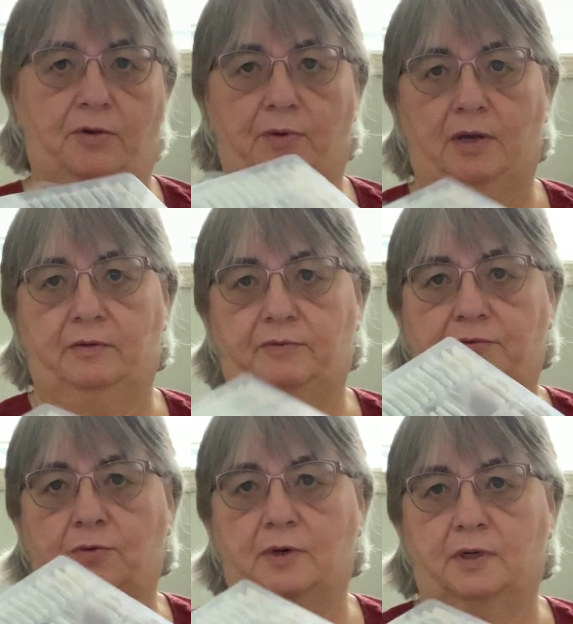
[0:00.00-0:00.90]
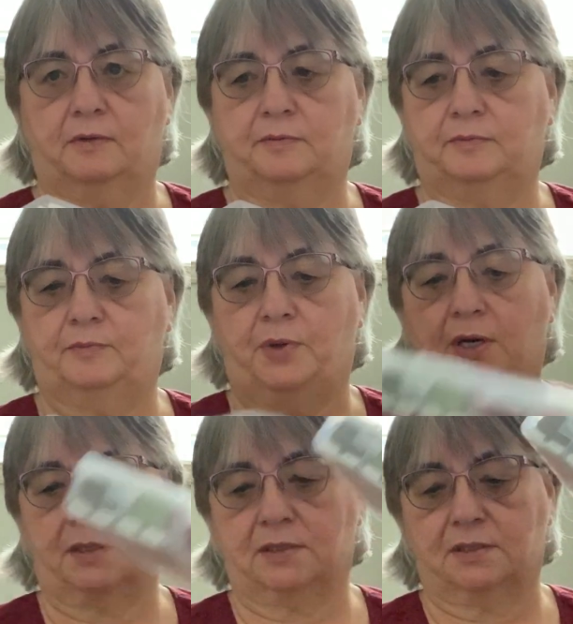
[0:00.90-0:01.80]
around 4
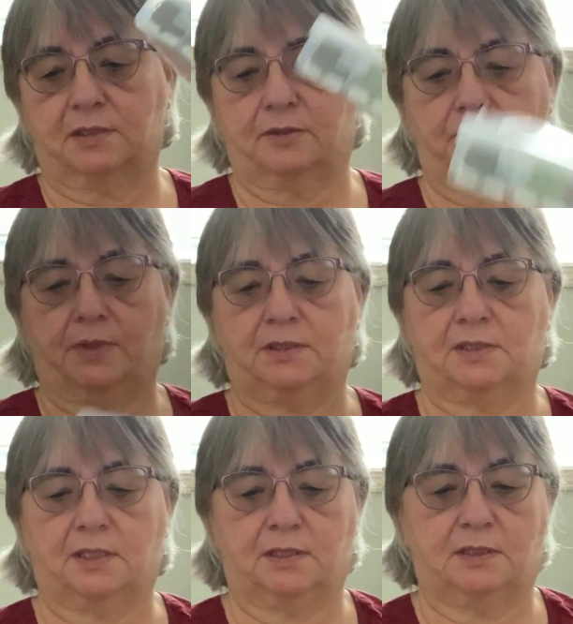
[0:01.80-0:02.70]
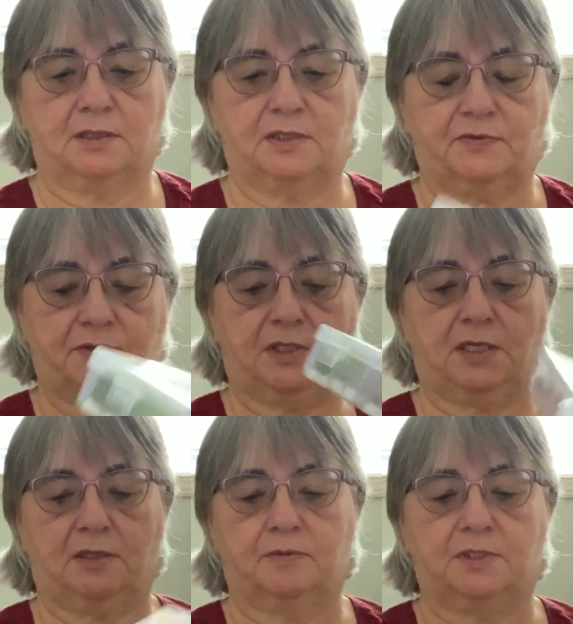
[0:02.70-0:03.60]
boxes of threads like this for
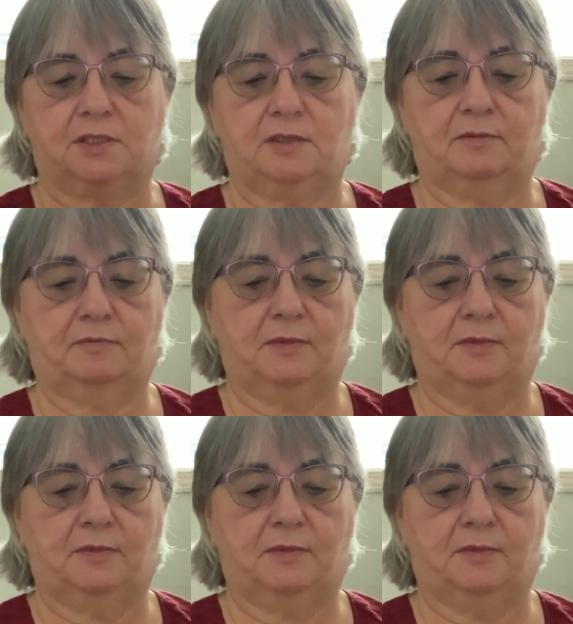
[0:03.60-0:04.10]
DMC,